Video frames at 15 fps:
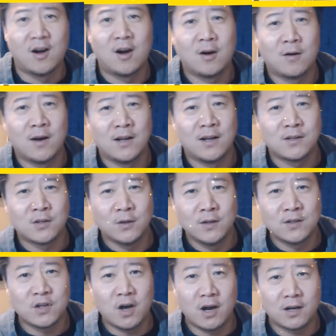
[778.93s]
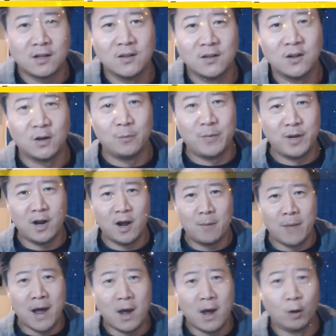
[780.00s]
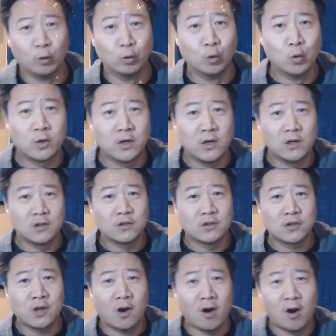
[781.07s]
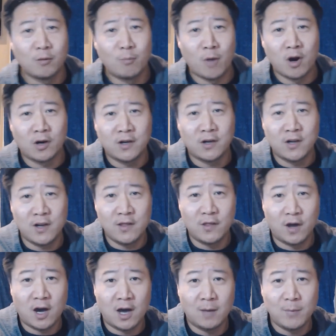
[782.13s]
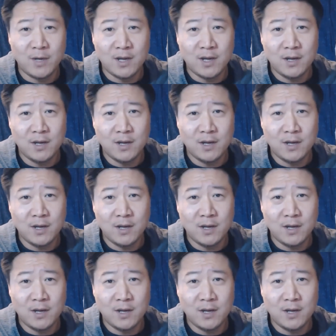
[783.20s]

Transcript: right, so let's talk a little bit about Luka's card market in the hobby.